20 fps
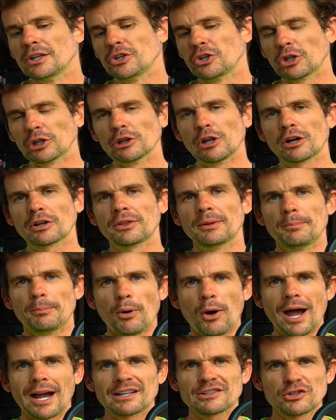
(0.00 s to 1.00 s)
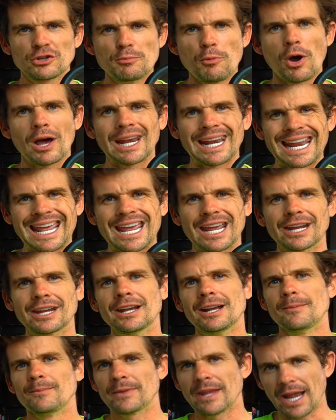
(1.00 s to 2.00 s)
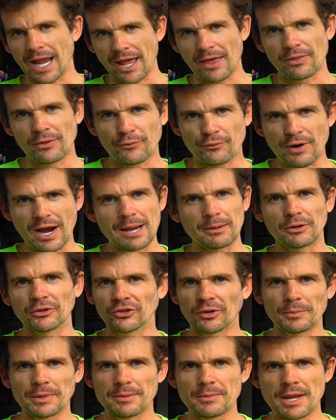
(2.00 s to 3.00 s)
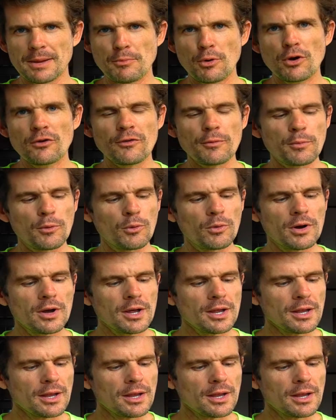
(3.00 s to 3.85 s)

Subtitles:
you could lock the bike to my leg and the frame because I'm immovable.